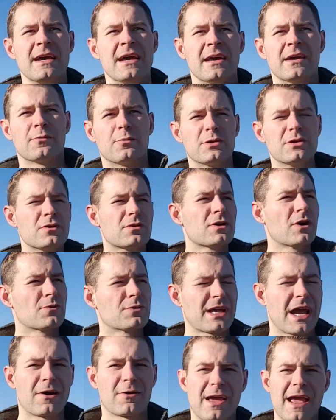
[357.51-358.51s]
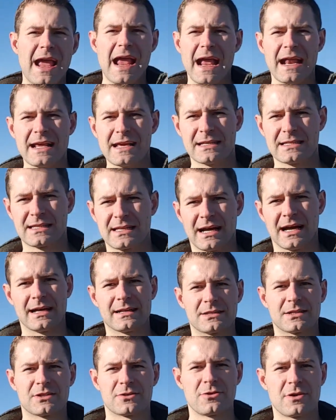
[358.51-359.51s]
When you go down any
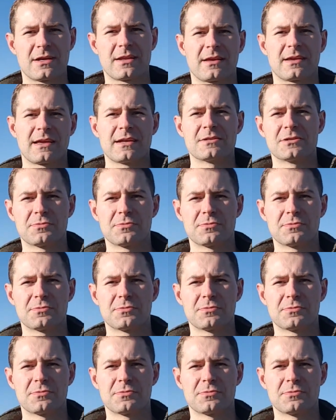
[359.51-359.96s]
side street in